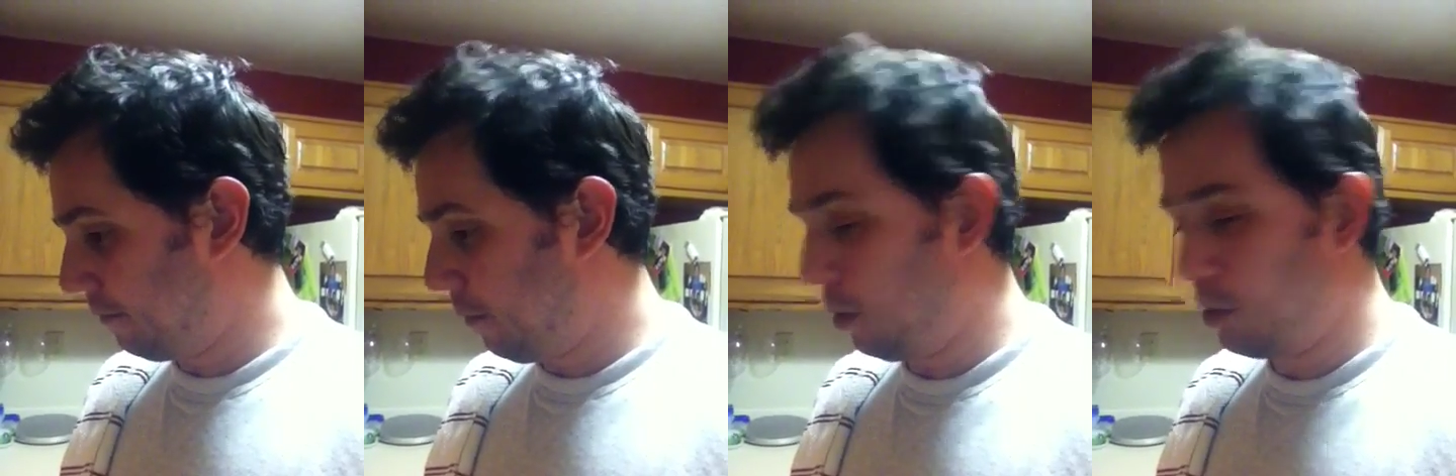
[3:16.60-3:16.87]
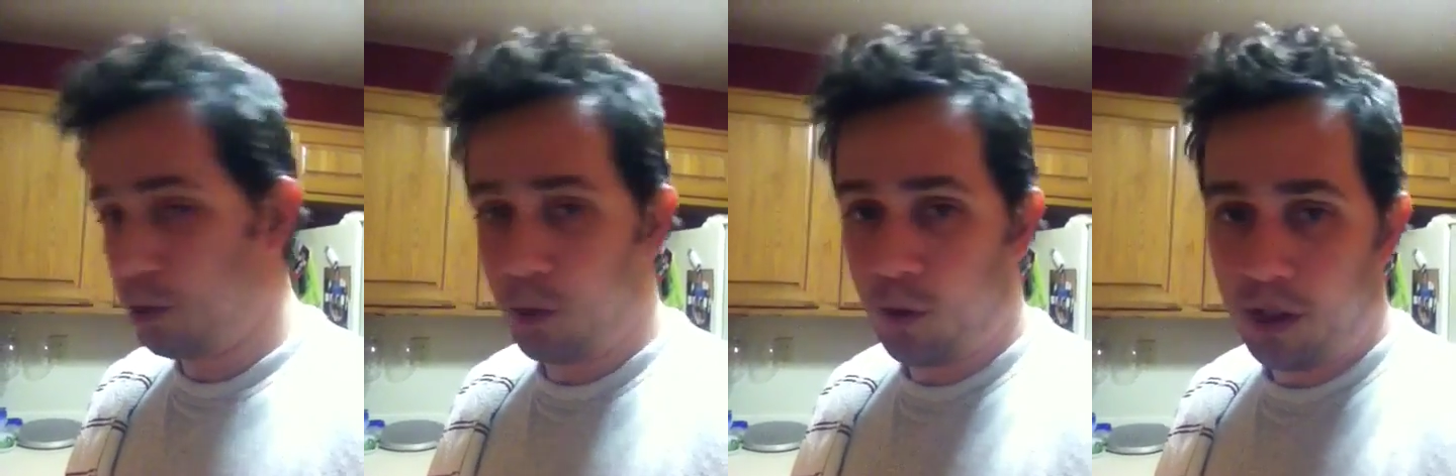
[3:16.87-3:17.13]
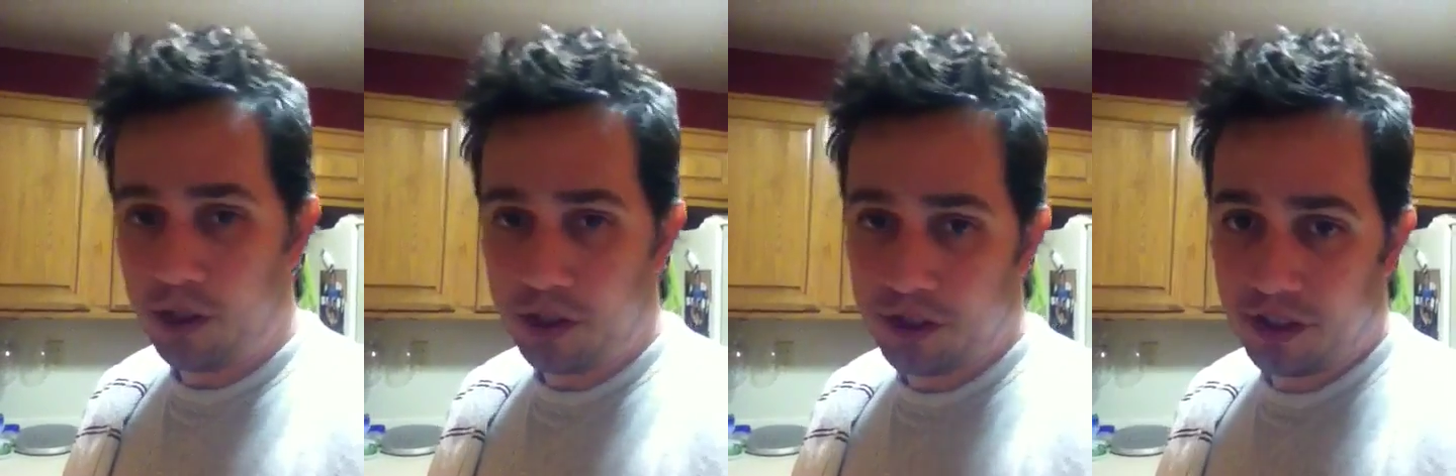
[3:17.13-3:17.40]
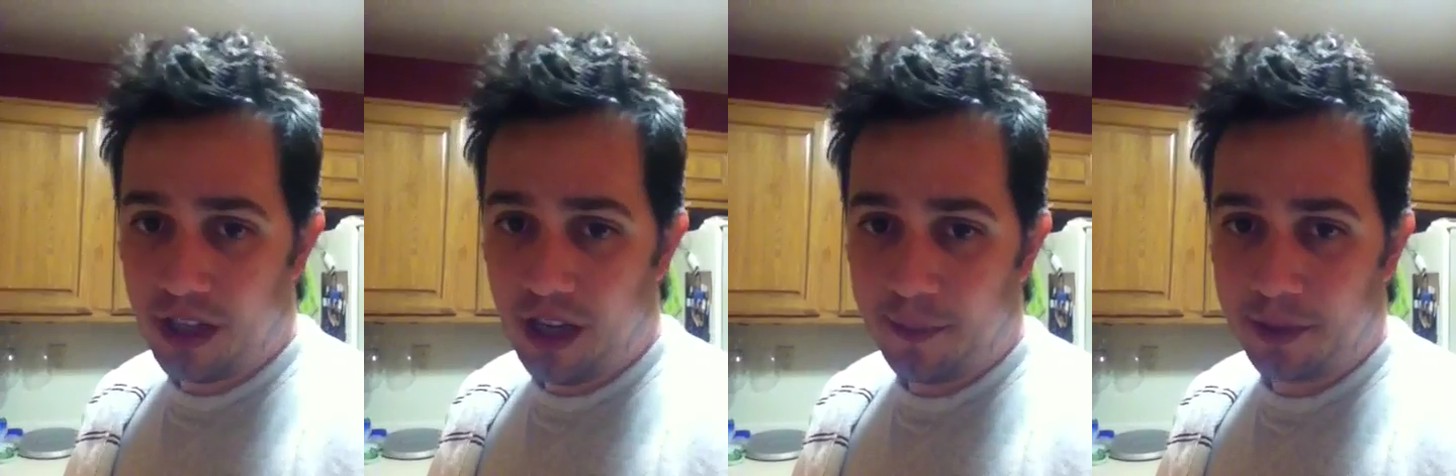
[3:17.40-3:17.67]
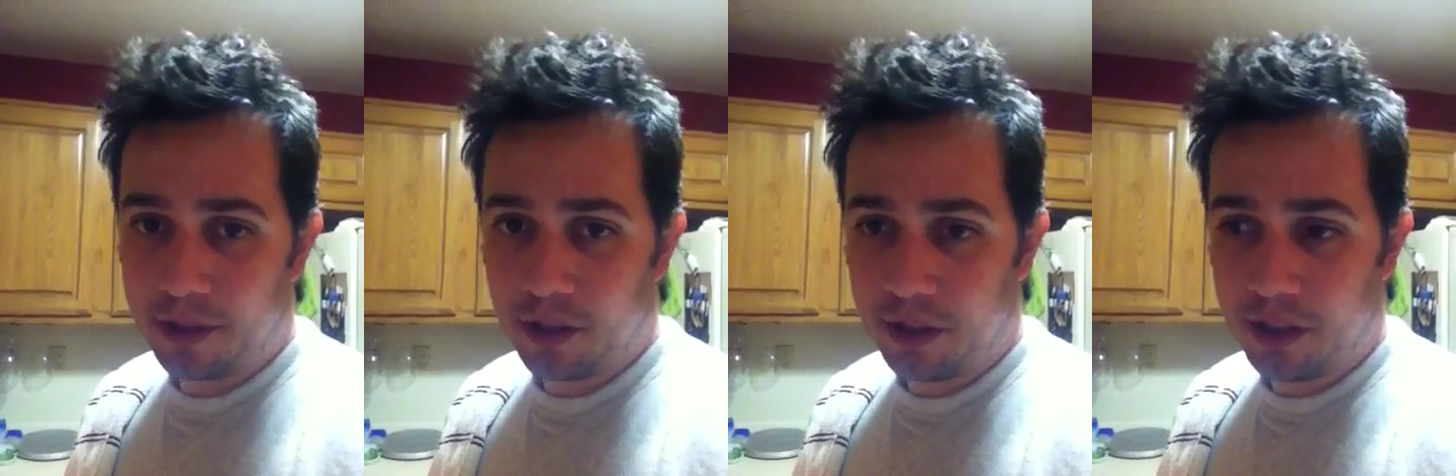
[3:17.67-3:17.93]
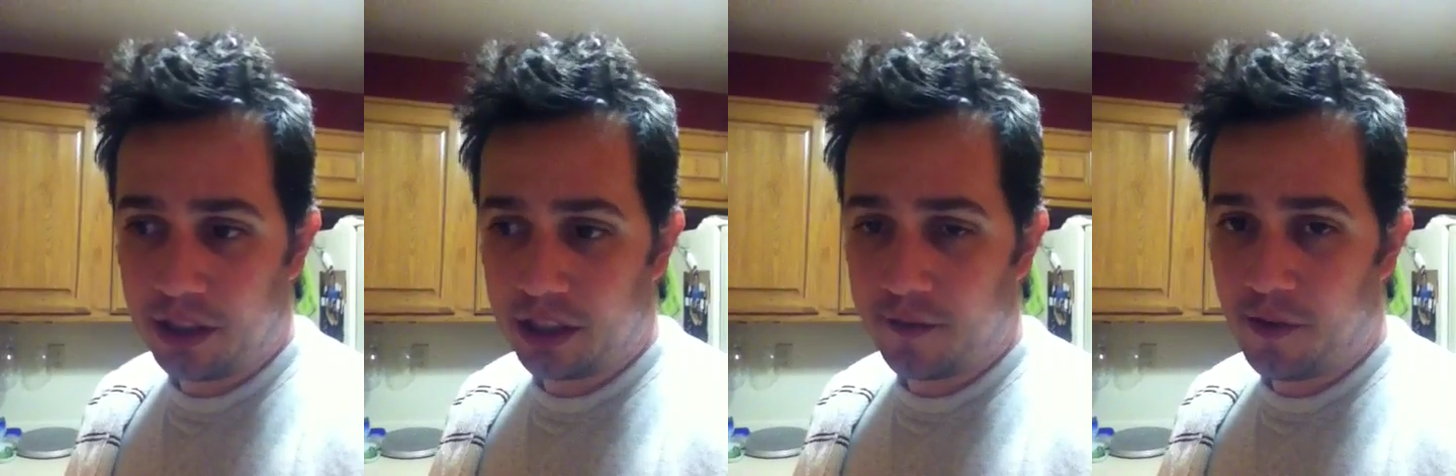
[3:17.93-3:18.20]
post your questions and comments
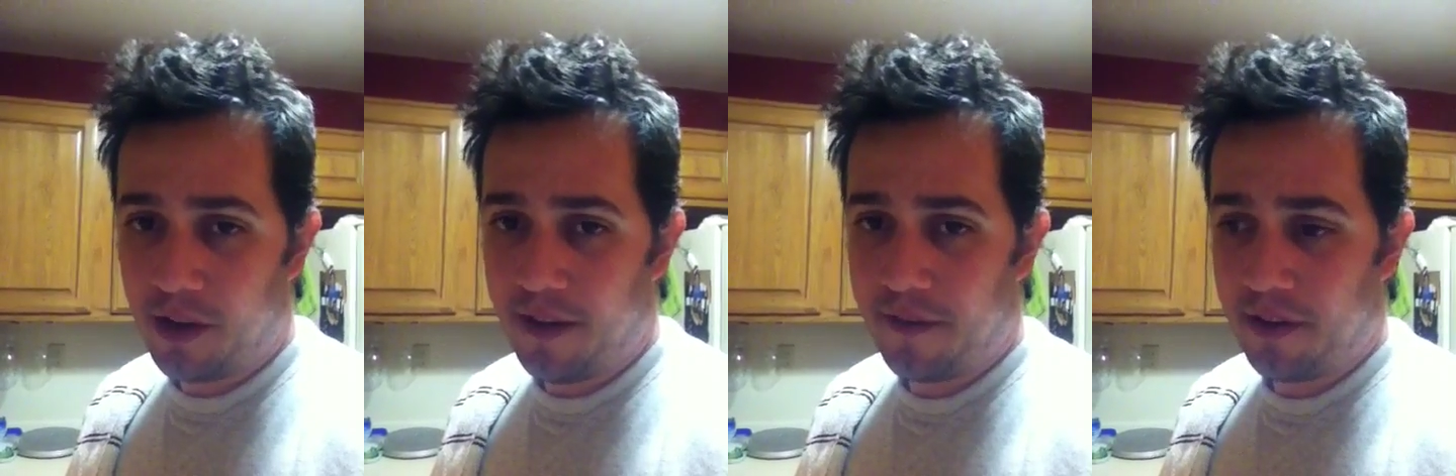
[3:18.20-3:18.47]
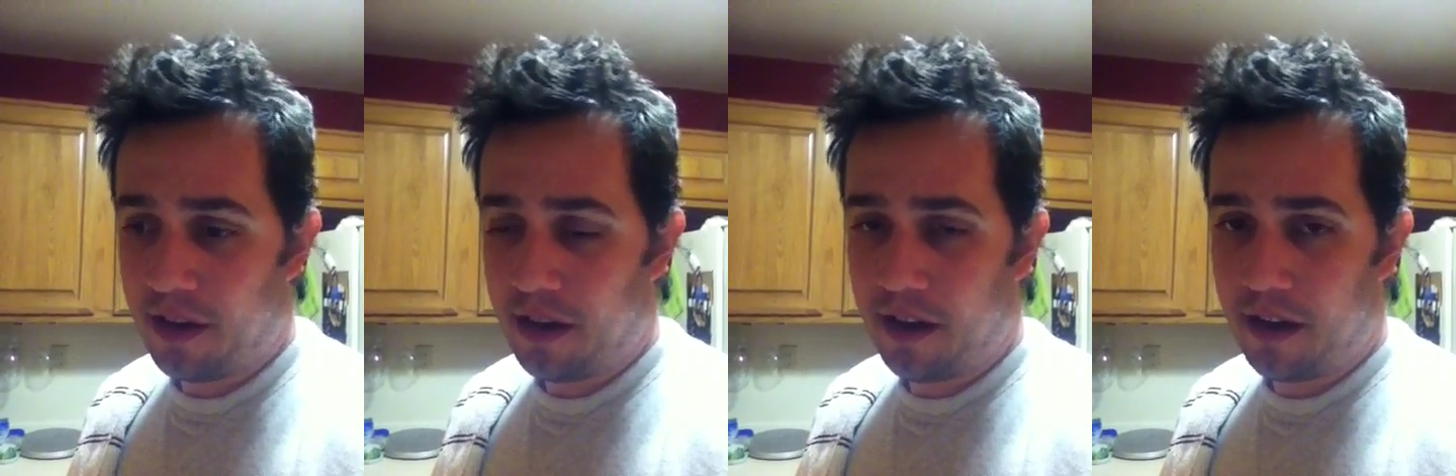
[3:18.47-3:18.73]
on this if you have